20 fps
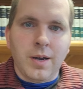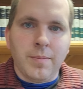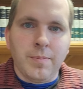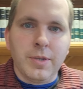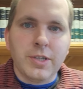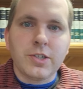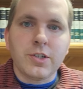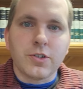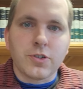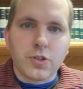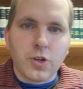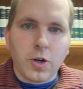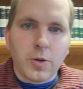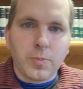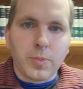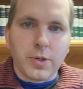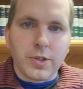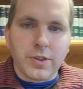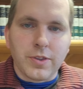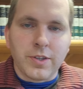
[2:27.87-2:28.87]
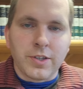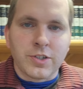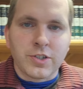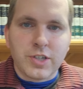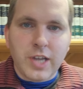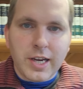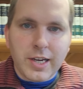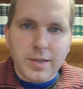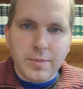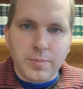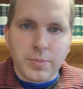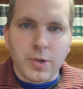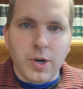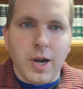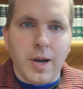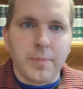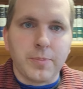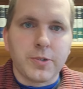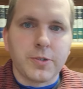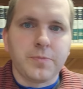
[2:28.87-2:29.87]
misinterpret the second
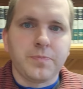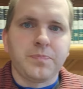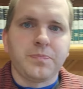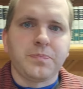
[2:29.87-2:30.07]
prompt,